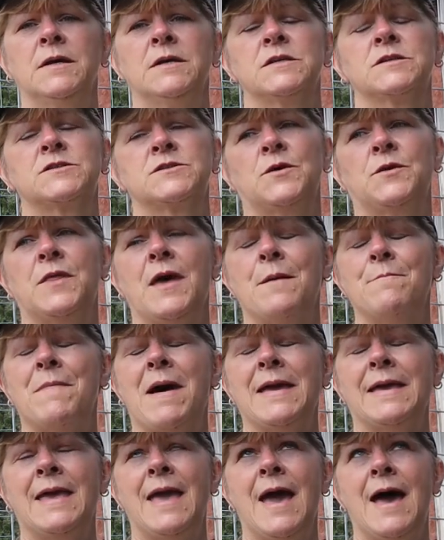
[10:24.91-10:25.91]
so that
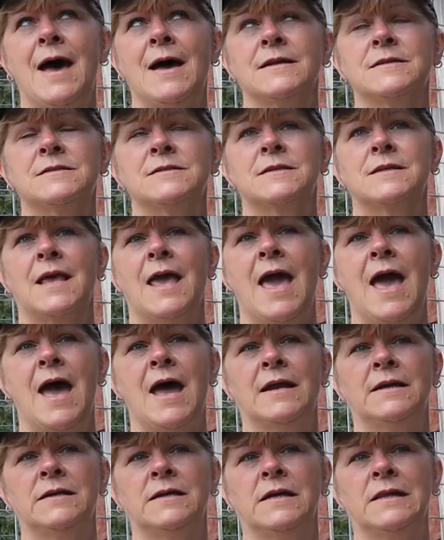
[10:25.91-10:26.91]
my cats
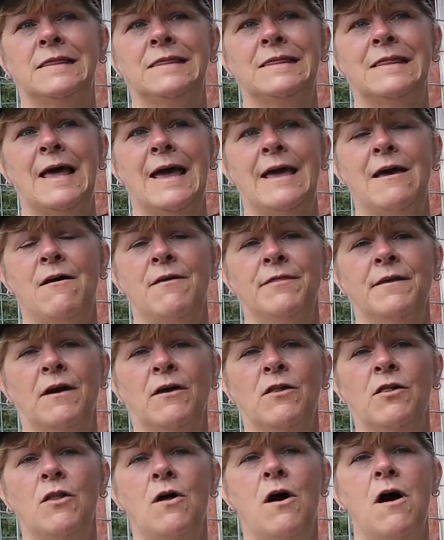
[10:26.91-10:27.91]
can't lay on the
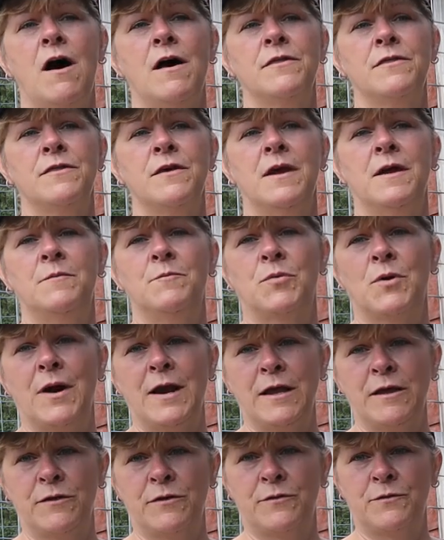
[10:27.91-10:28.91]
cloth and
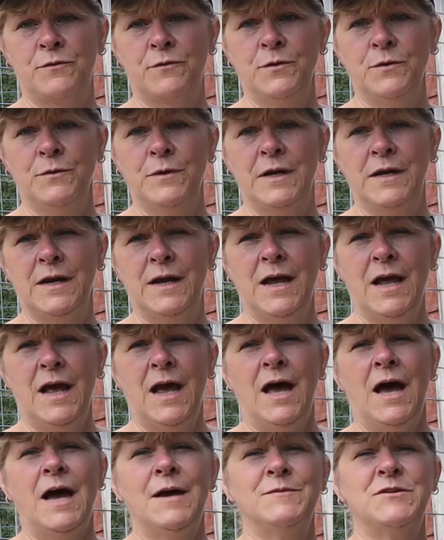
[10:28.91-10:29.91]
break through it.
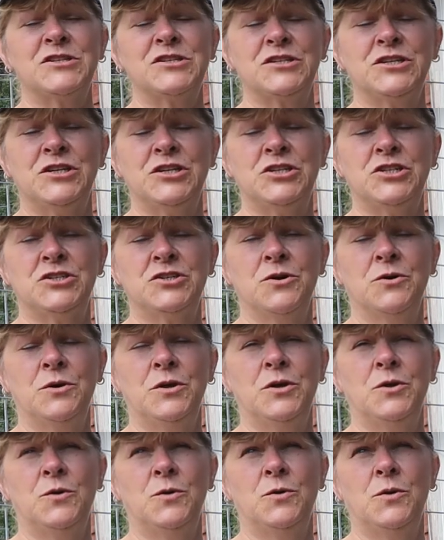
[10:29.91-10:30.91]
I'm just going to show
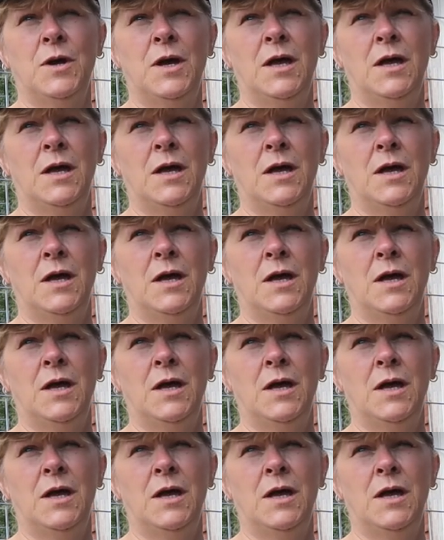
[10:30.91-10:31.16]
you